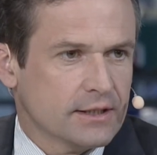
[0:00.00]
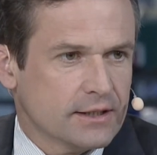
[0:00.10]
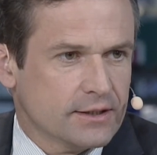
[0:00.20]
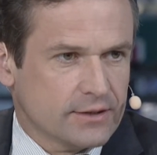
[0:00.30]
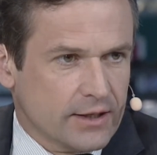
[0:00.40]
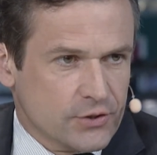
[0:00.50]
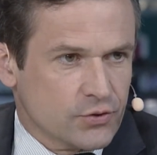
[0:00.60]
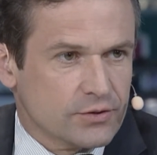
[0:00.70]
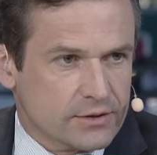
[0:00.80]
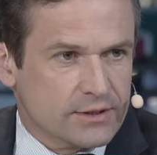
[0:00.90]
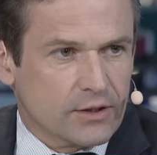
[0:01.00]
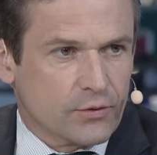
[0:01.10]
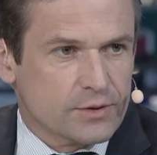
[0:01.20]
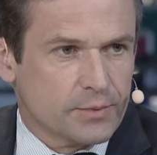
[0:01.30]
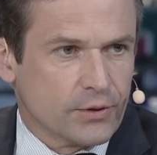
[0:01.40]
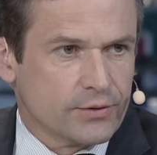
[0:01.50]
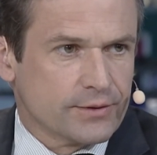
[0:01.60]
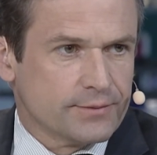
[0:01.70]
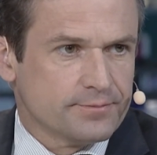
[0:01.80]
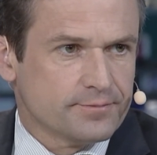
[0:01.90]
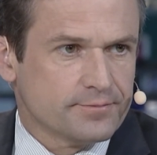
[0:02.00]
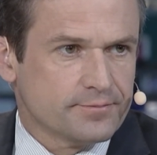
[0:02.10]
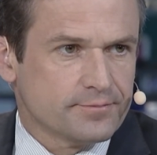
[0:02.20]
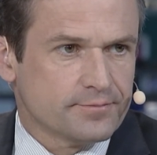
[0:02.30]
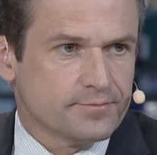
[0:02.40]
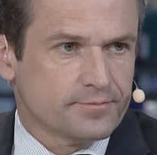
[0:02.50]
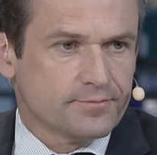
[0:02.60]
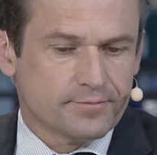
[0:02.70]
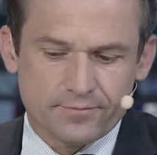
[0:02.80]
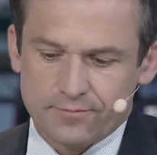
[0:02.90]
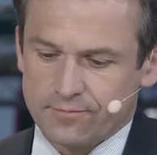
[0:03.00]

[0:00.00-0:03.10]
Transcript: Mr. Papenfort, what do